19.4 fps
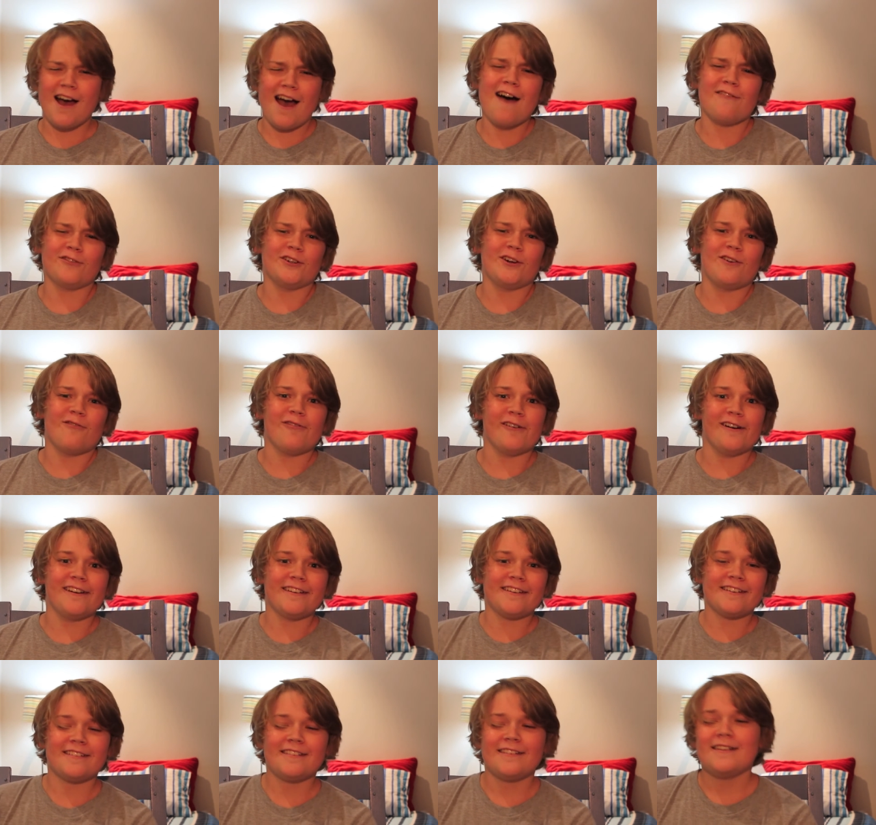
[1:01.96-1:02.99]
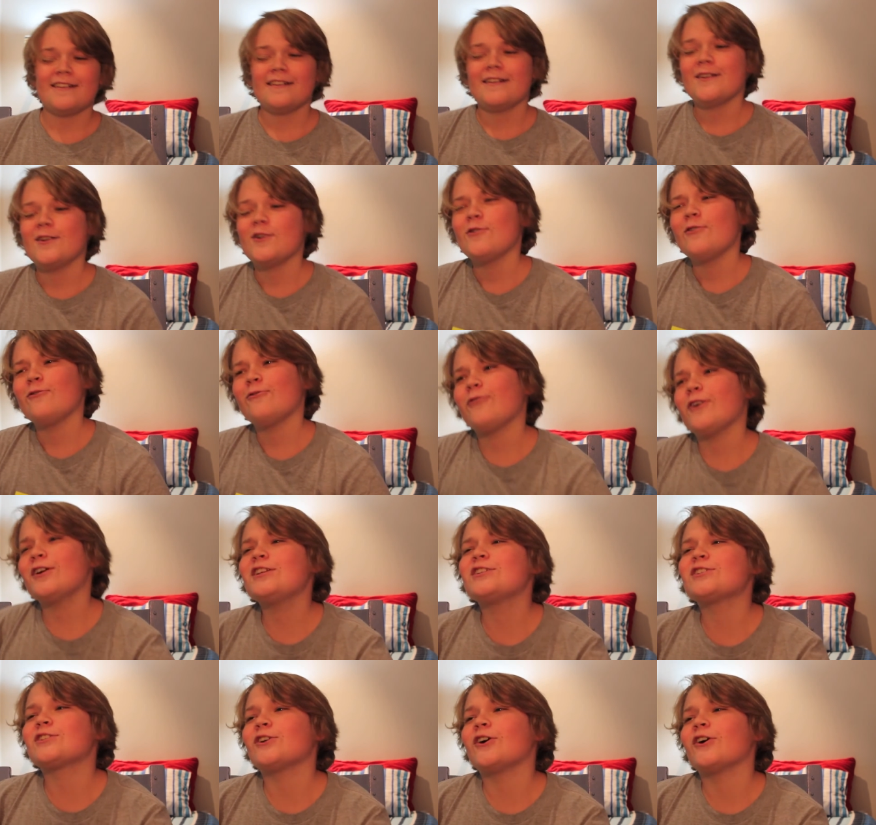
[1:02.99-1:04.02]
I have girlfriend.
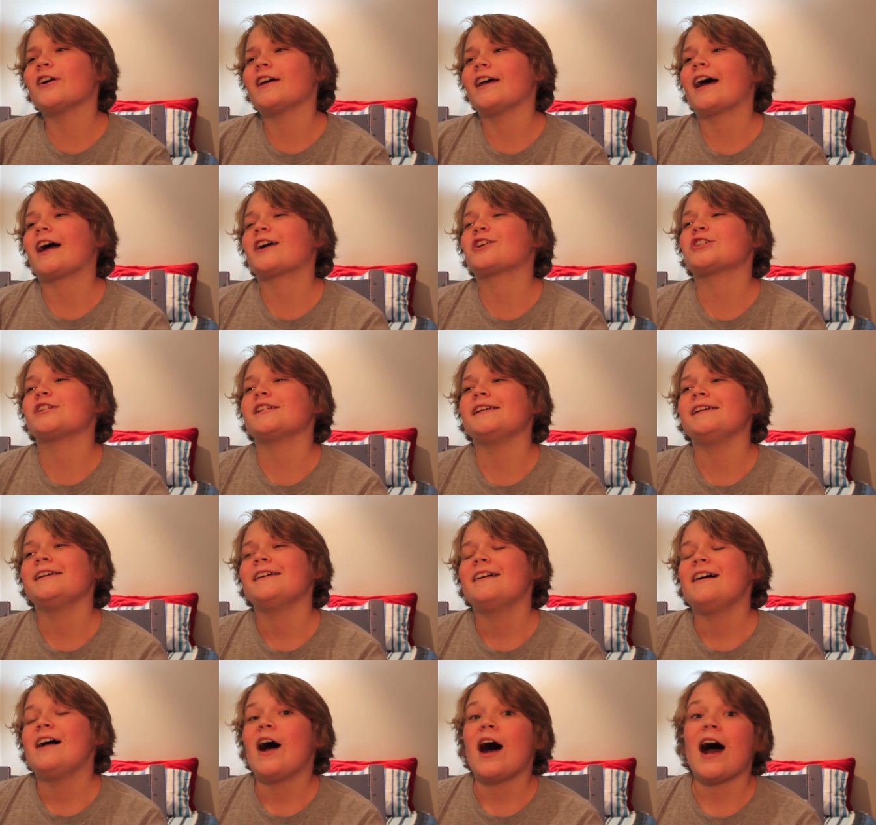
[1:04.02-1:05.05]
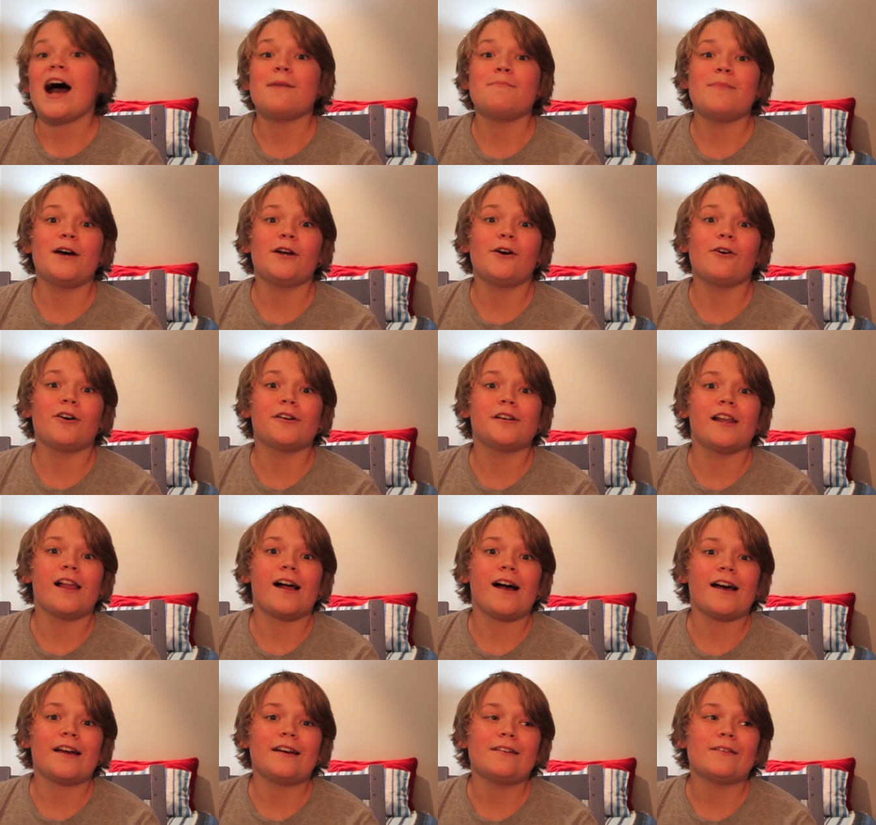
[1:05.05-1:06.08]
Funny story, actually. I met her
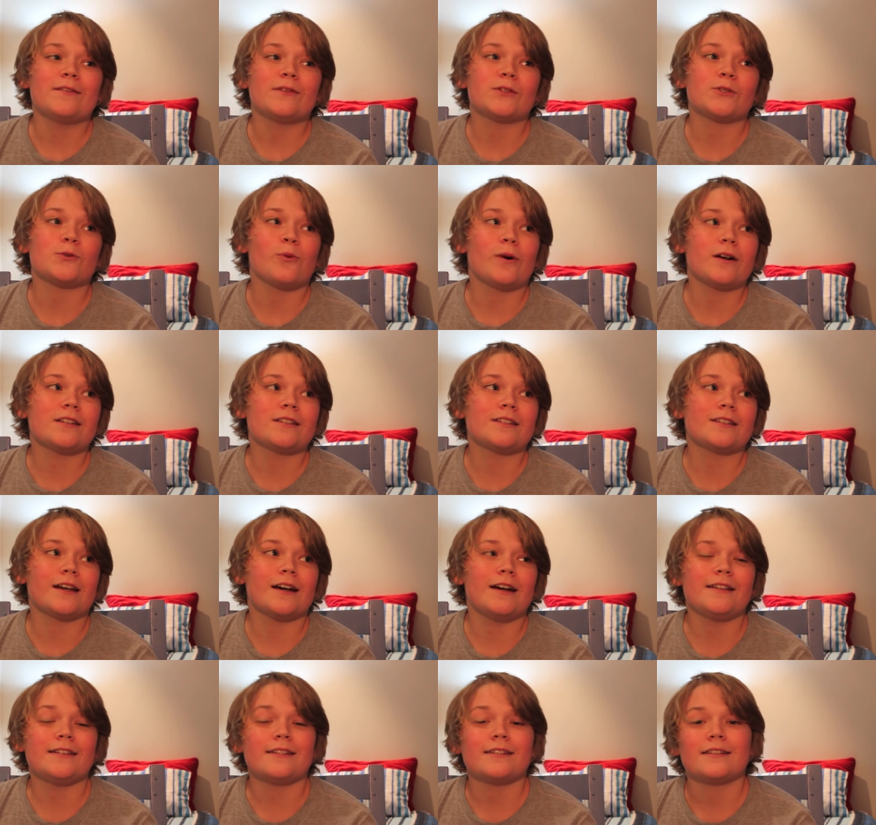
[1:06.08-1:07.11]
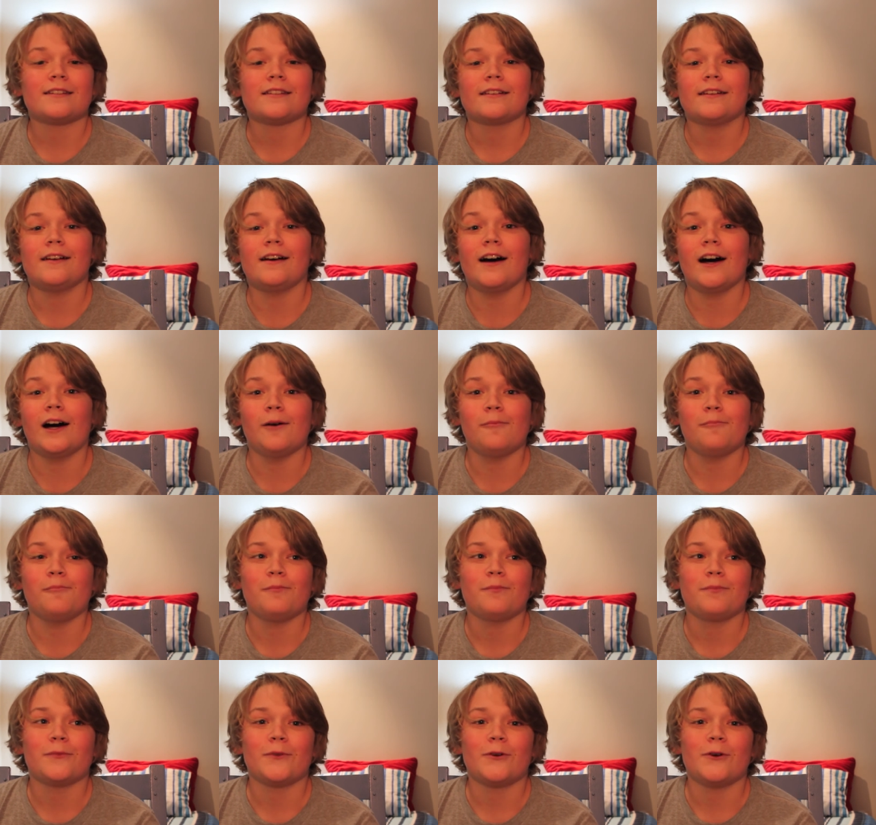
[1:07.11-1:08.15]
online, this one site.
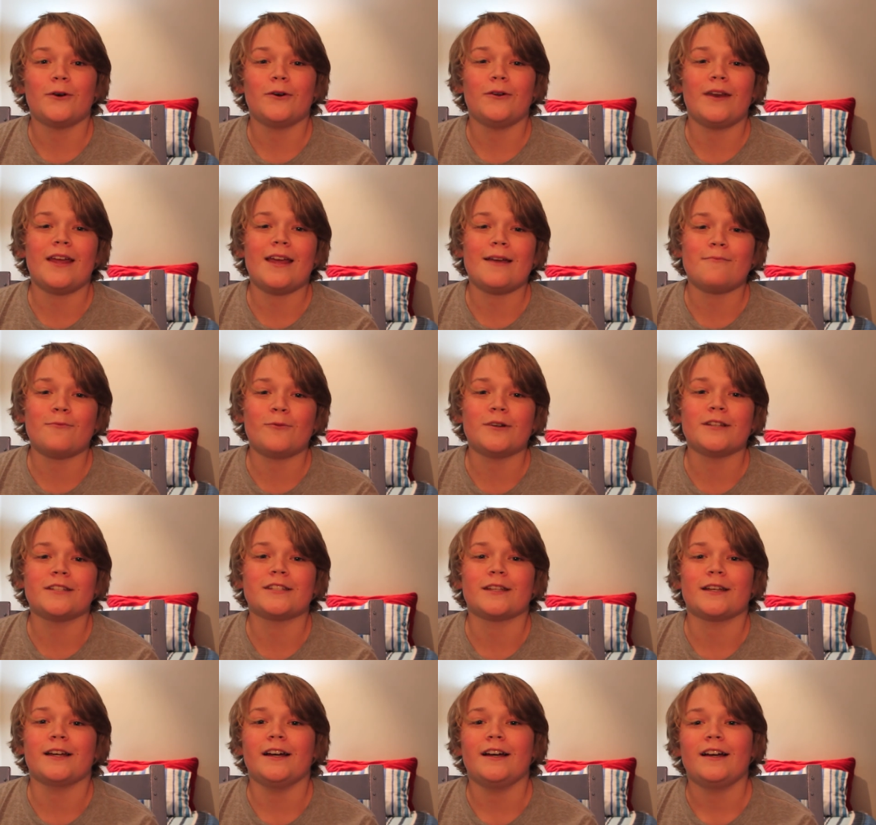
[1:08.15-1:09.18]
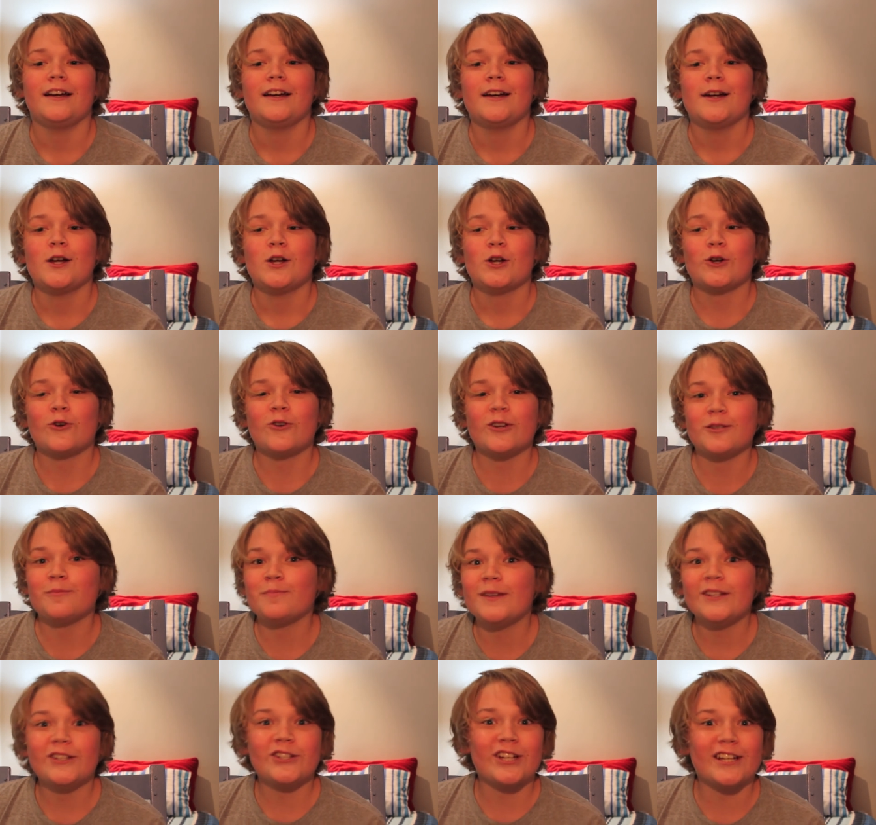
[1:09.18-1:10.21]
Um, her name was uh,
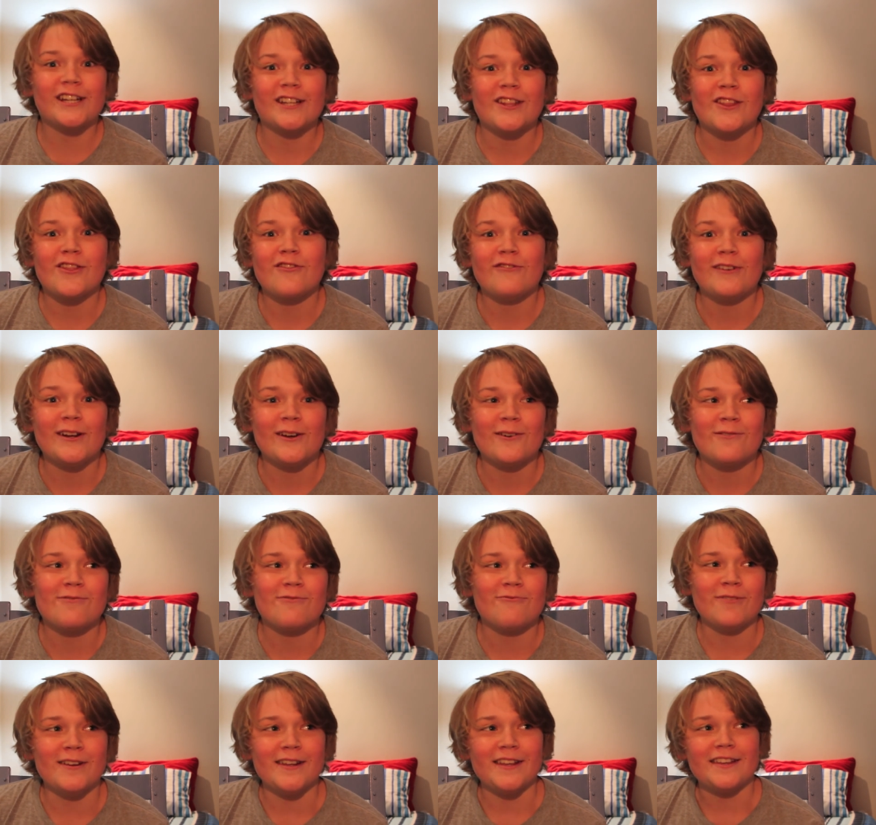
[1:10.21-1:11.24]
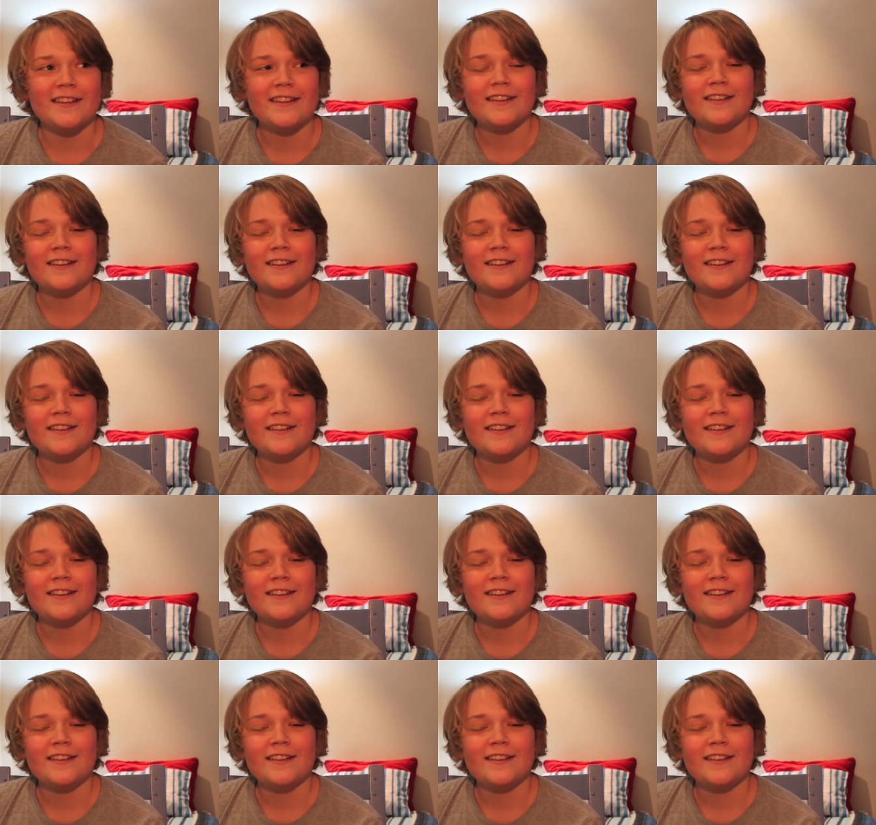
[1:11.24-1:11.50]
Crispy Chicken 303.